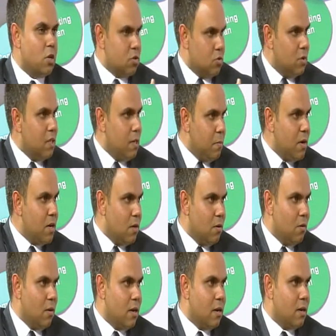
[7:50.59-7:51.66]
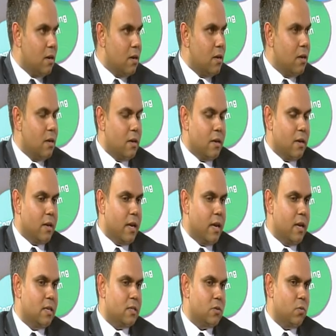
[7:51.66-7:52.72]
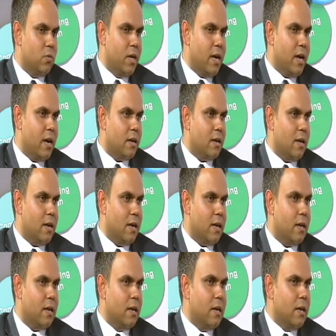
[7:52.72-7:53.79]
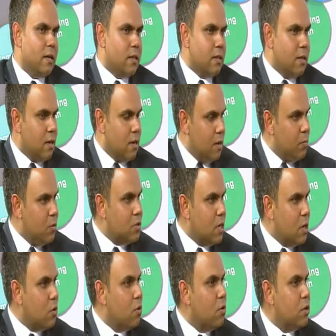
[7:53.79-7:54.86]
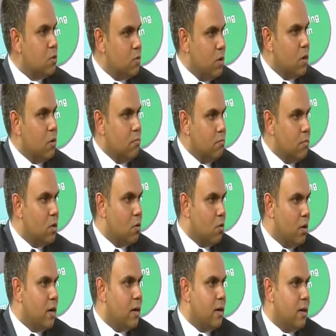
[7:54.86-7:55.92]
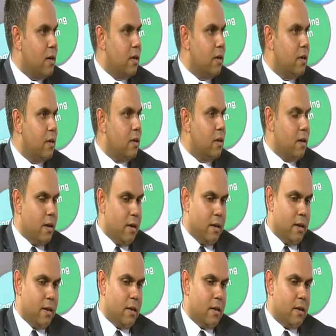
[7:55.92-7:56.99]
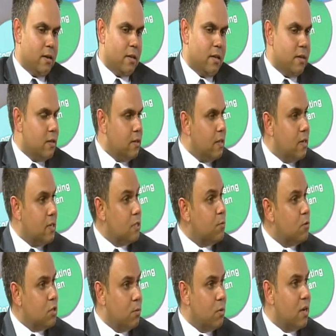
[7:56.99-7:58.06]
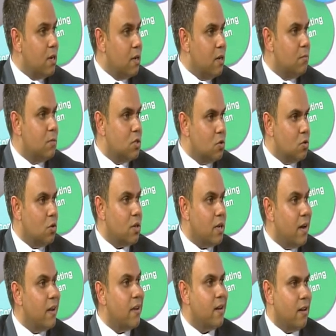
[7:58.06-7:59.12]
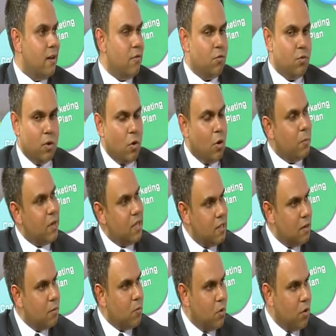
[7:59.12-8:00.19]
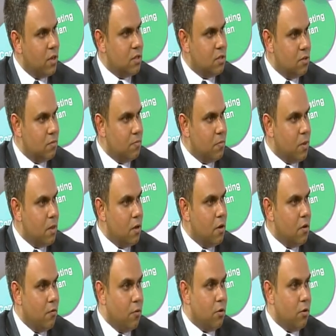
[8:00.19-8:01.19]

So in that particular case, we had like the couple's outgoings were quite high, and their disposable income is not high enough to obtain that mortgage for